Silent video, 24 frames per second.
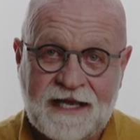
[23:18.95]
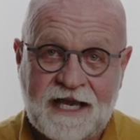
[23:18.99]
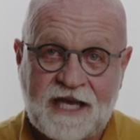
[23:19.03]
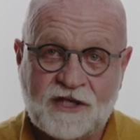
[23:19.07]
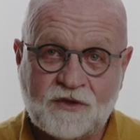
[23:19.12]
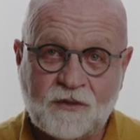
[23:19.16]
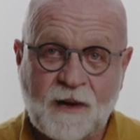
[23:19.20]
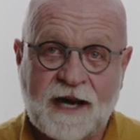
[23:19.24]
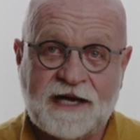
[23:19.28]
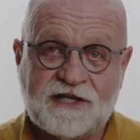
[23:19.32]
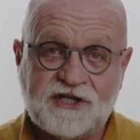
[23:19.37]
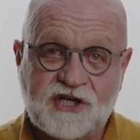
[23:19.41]

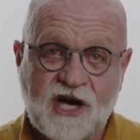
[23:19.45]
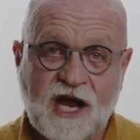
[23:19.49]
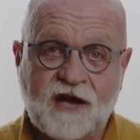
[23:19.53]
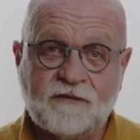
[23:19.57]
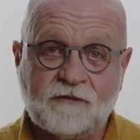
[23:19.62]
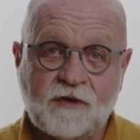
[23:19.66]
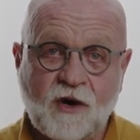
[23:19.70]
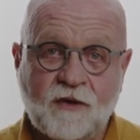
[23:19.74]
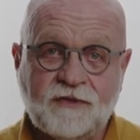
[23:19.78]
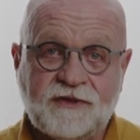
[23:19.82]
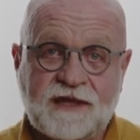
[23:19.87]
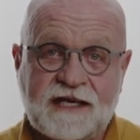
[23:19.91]
It's why
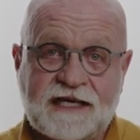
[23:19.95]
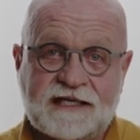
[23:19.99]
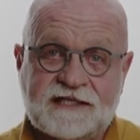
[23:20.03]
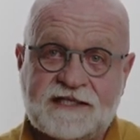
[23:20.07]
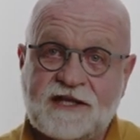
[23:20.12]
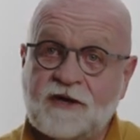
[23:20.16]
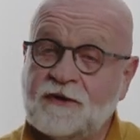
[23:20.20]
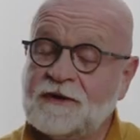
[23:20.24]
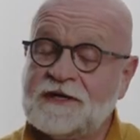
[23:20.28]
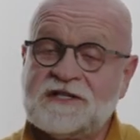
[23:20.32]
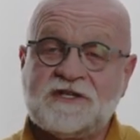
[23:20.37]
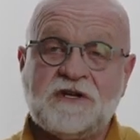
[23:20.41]
John wrote this
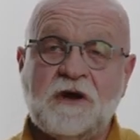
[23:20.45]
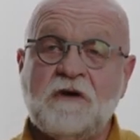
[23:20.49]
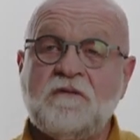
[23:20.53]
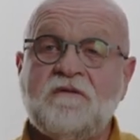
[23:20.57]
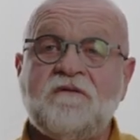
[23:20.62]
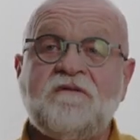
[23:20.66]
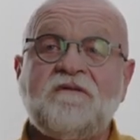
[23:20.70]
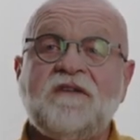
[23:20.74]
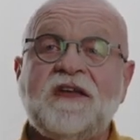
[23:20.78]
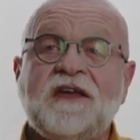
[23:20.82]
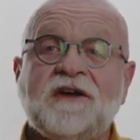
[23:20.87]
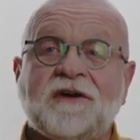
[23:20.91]
there is no
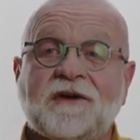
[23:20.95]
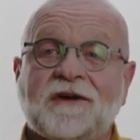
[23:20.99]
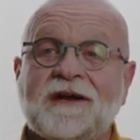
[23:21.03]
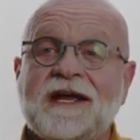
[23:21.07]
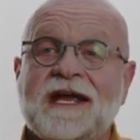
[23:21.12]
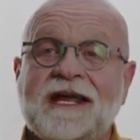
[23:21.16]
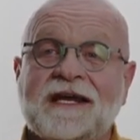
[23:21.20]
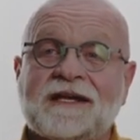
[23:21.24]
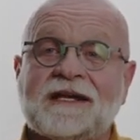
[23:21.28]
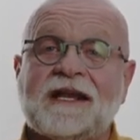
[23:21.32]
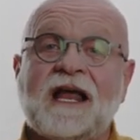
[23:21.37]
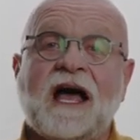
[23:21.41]
fear
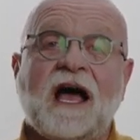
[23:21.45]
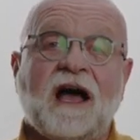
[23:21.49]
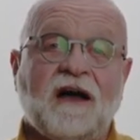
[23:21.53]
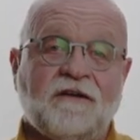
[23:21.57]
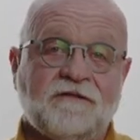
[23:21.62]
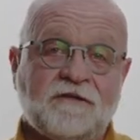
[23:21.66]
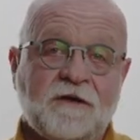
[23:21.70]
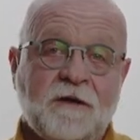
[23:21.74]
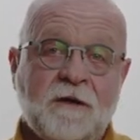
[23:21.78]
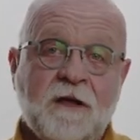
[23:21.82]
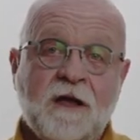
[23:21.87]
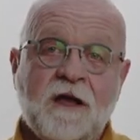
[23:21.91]
in
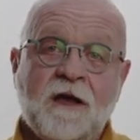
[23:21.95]
love,